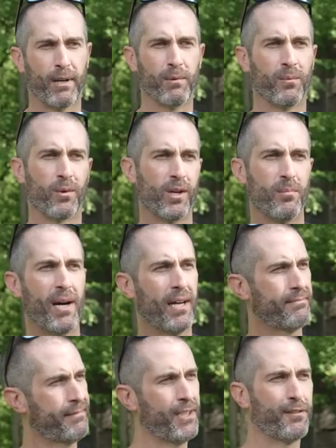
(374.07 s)
I wouldn't worry
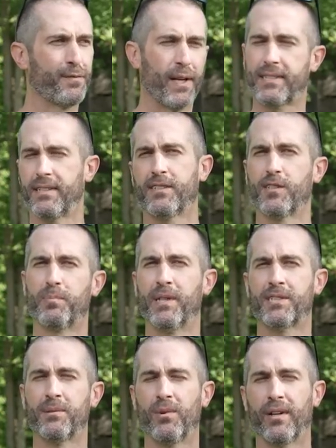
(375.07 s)
about you know flexing the
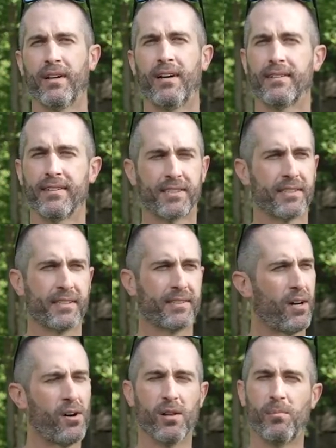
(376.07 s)
suspension and whatnot. This thing is
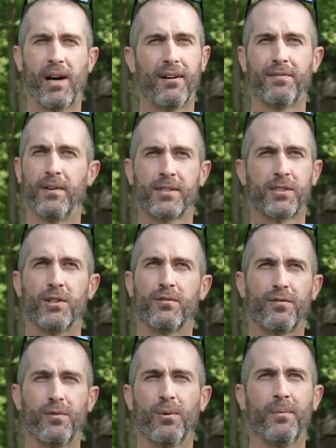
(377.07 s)
all about function
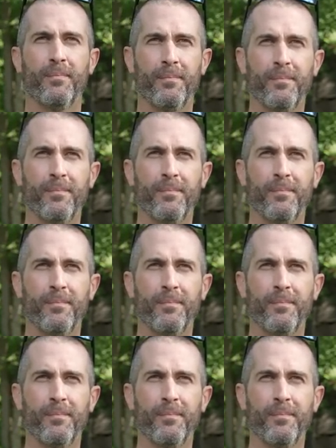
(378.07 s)
over form.